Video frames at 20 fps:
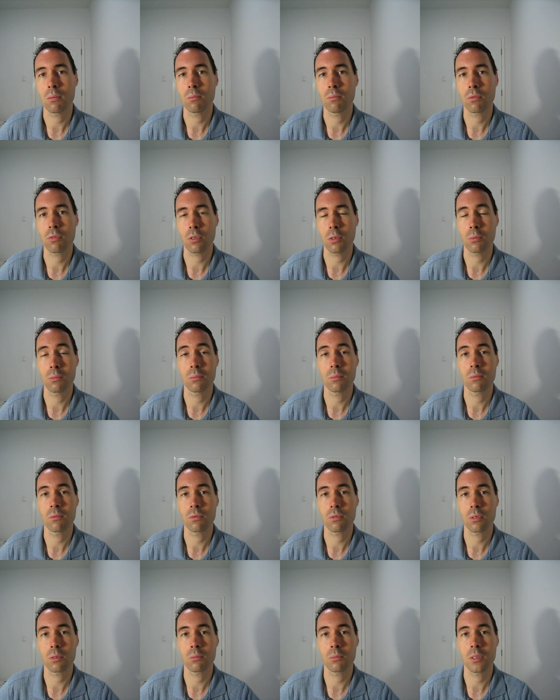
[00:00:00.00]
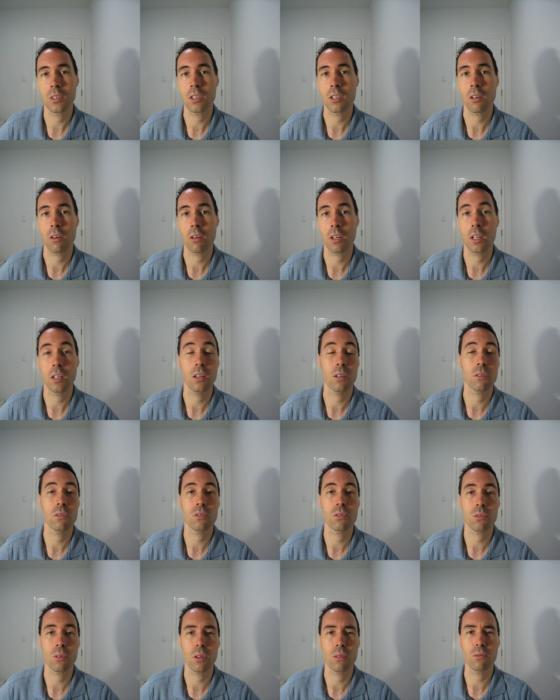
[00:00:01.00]
from this area and
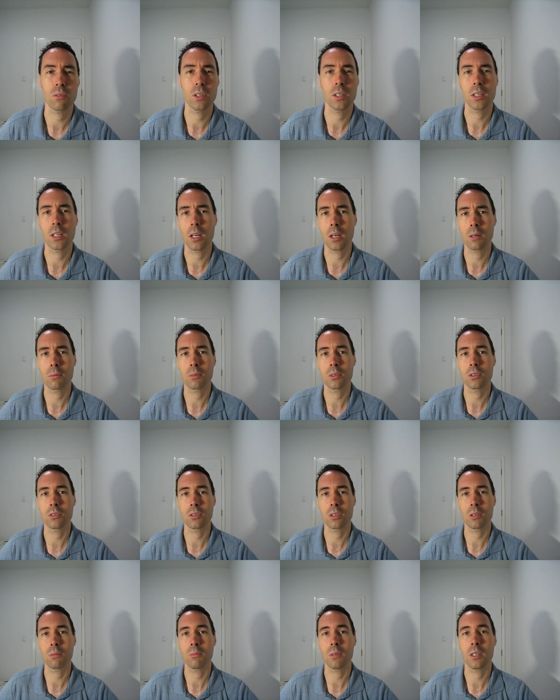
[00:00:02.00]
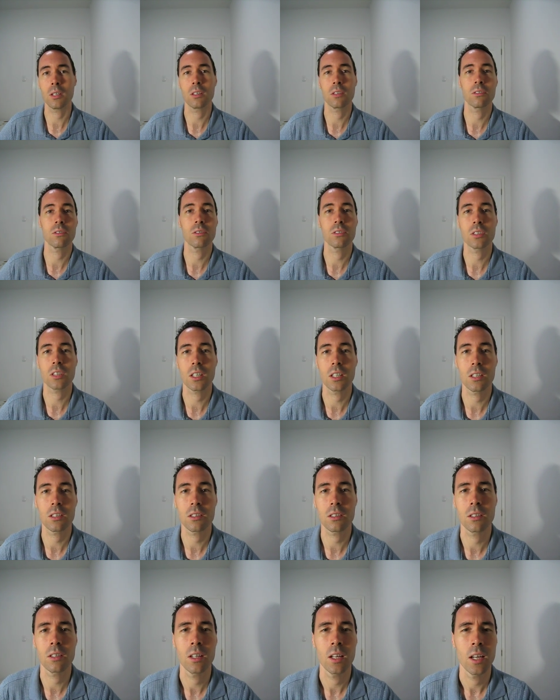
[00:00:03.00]
others throughout Vietnam that you can meet on those
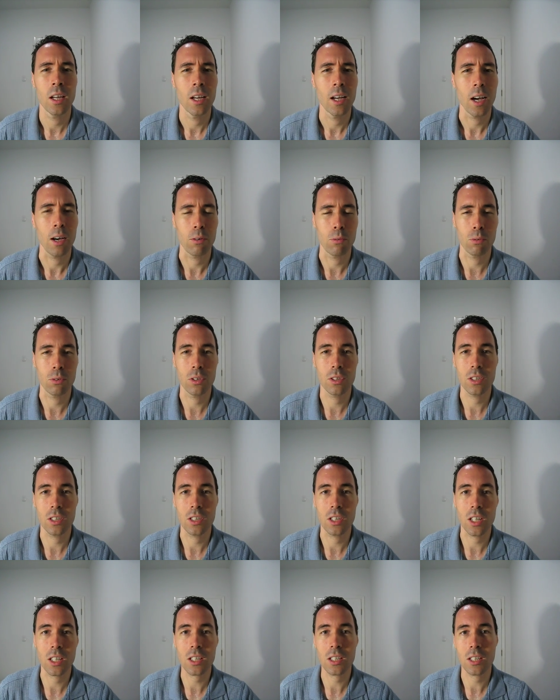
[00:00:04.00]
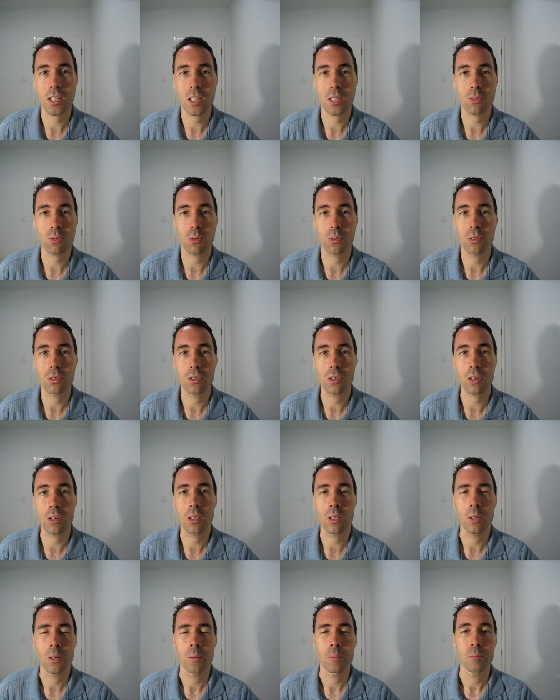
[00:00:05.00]
sites. And I would really suggest that that's where you
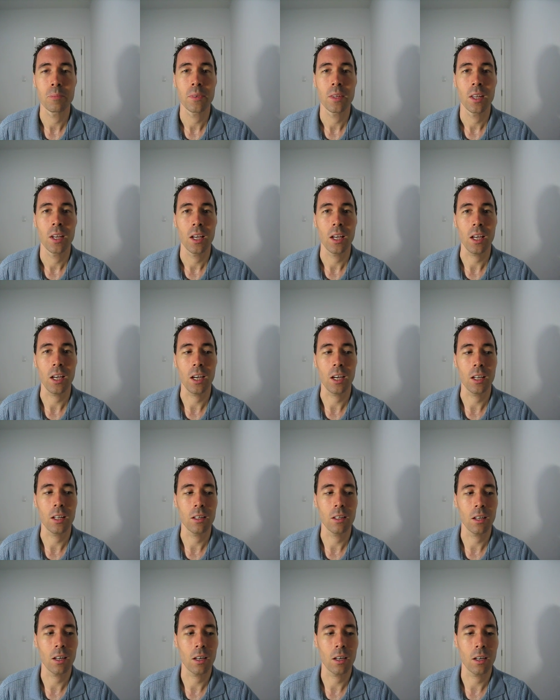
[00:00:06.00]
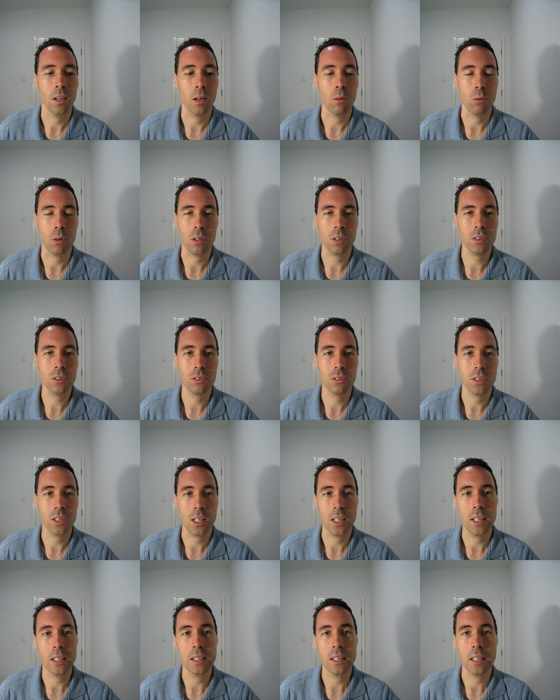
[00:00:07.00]
start. And I would also
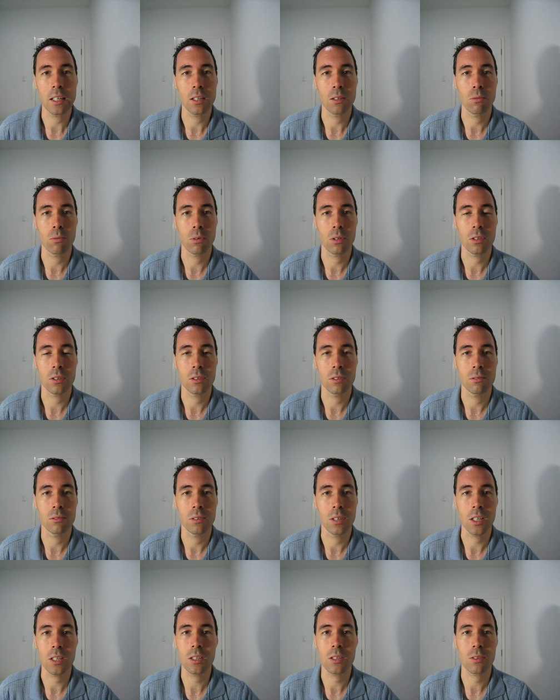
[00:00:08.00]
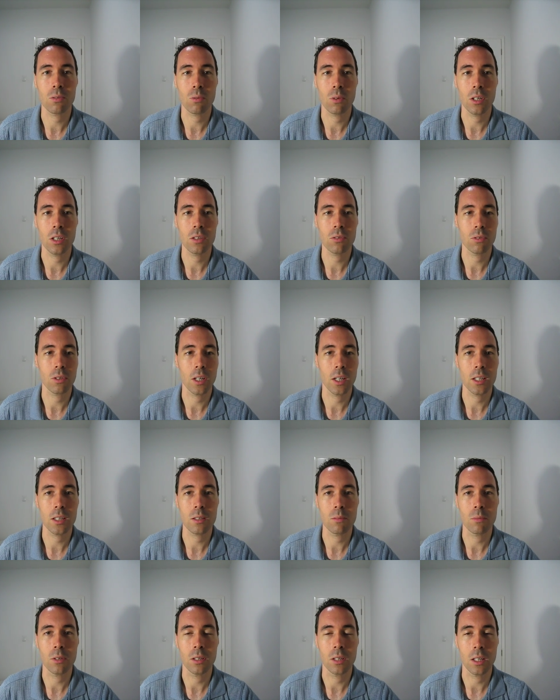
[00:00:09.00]
say that one of the nicest ways for guys
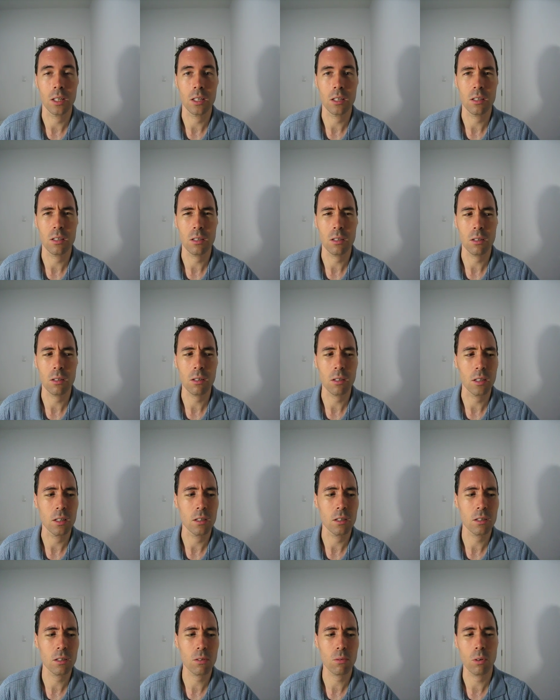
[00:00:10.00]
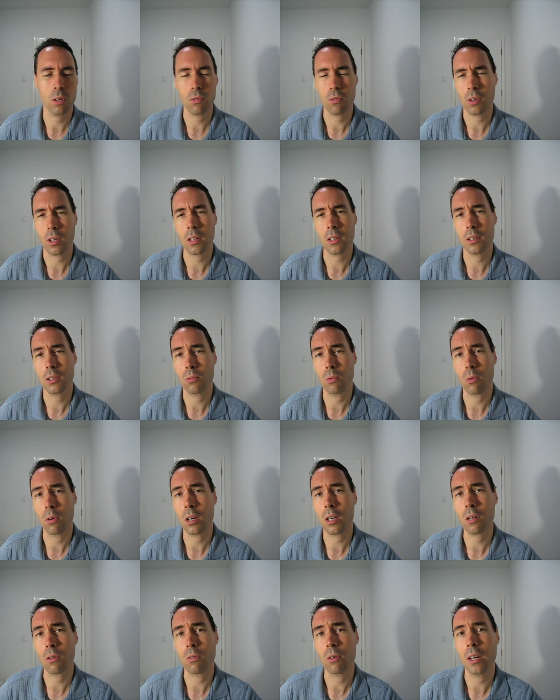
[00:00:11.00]
to meet ladies here is just quite frankly to
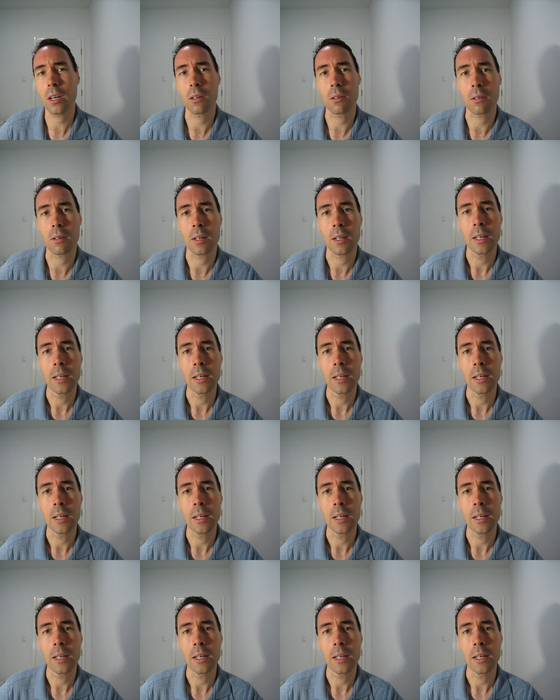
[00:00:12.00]
walk around,